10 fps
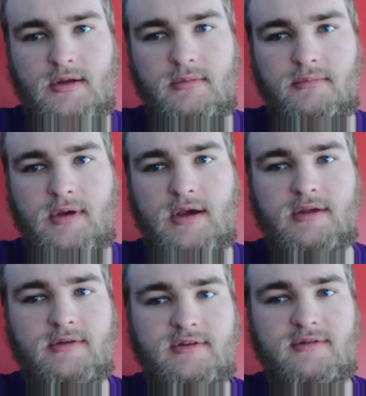
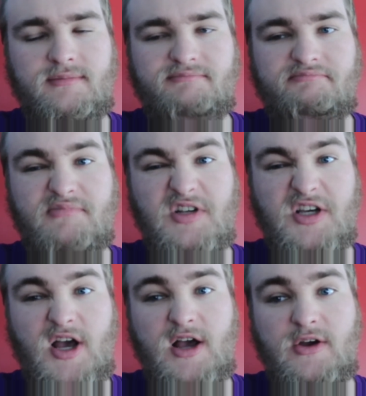Because
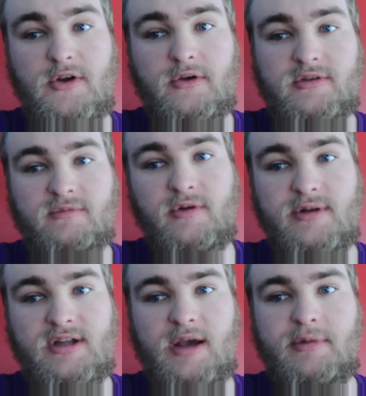Chicago knows him from
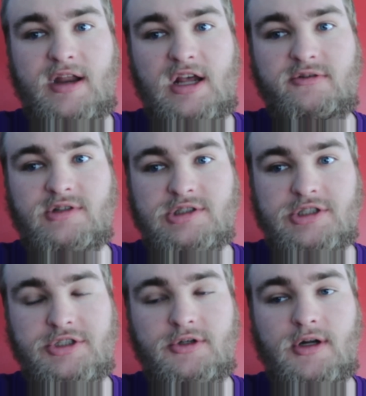time in Nashville as a
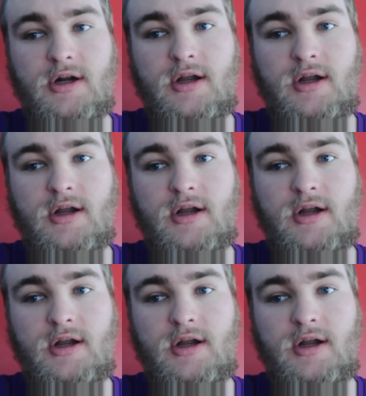shooter.